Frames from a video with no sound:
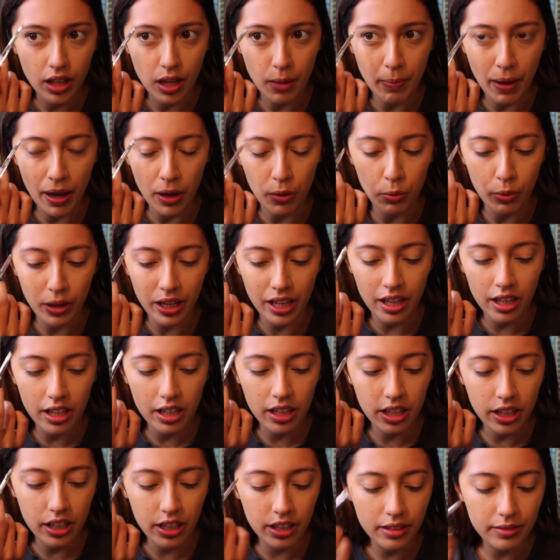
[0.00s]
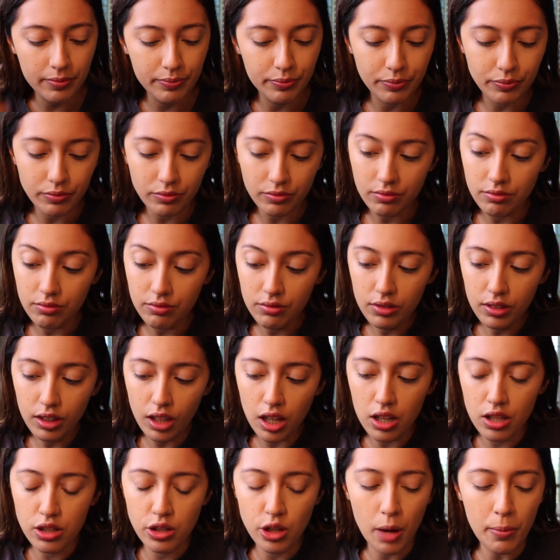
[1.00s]
my wing here.
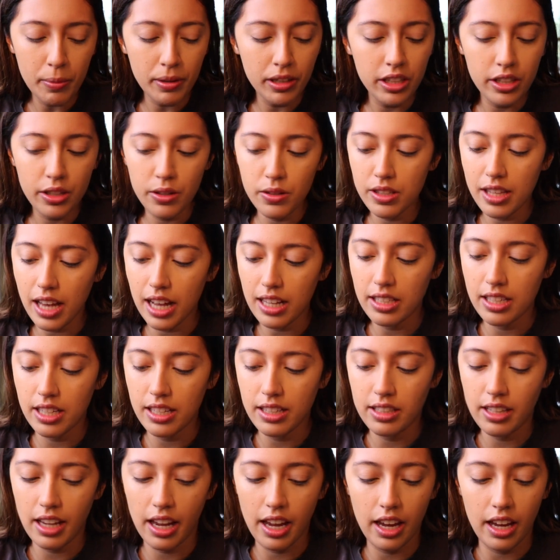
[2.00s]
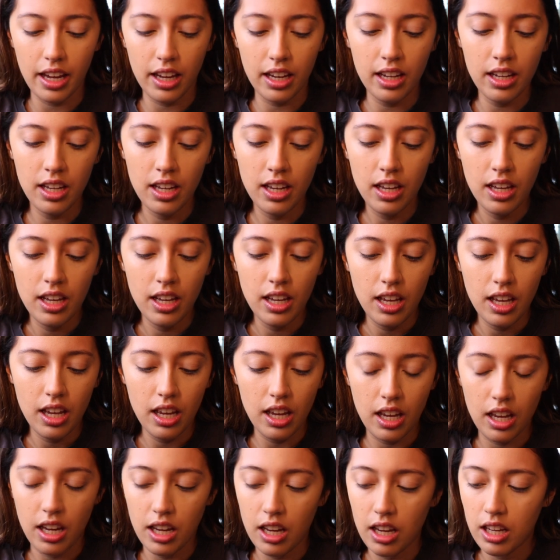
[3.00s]
So I'm gonna use that today.
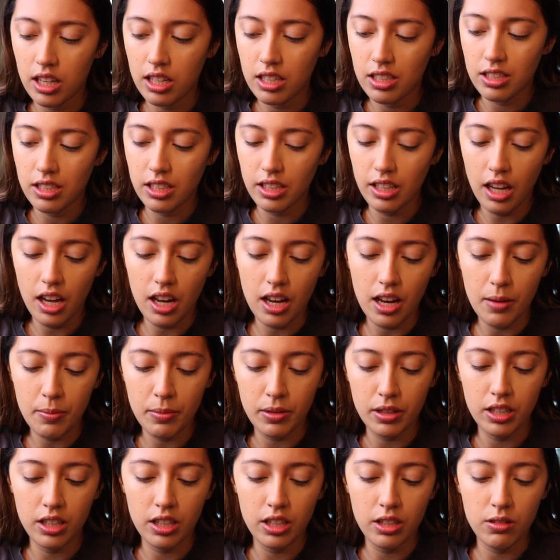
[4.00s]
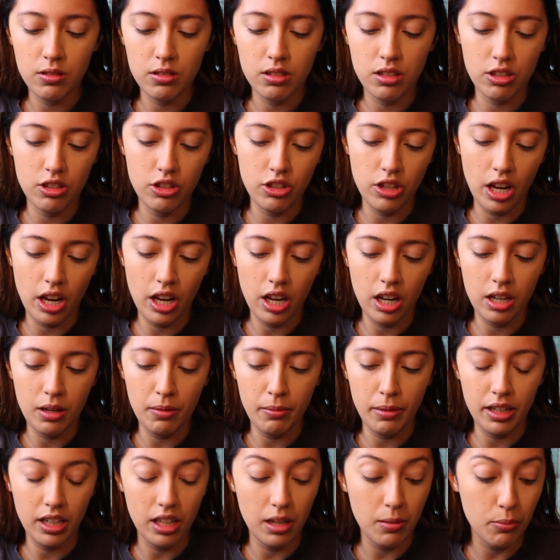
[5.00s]
And yeah, I'm gonna use the
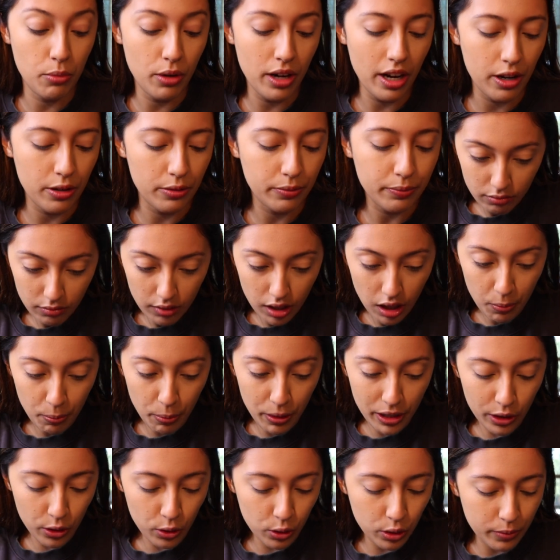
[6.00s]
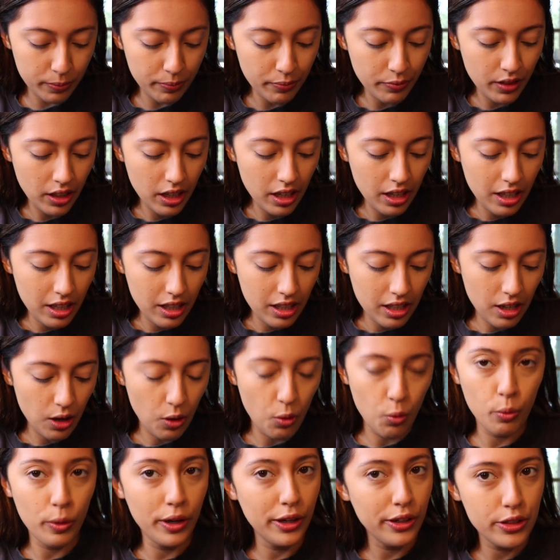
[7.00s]
shade medium brown. Pretty cool.
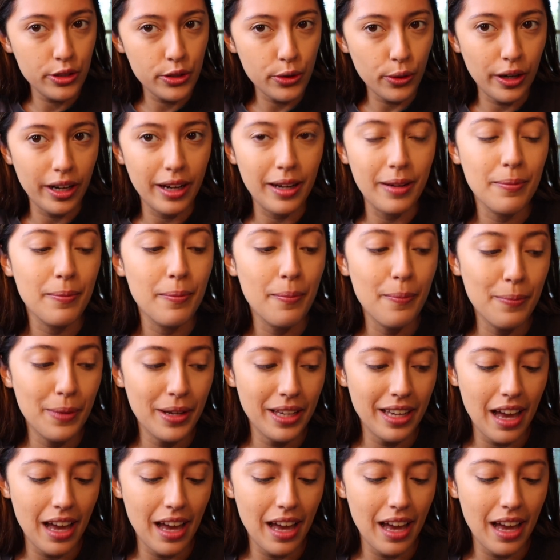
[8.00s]
Weird story, but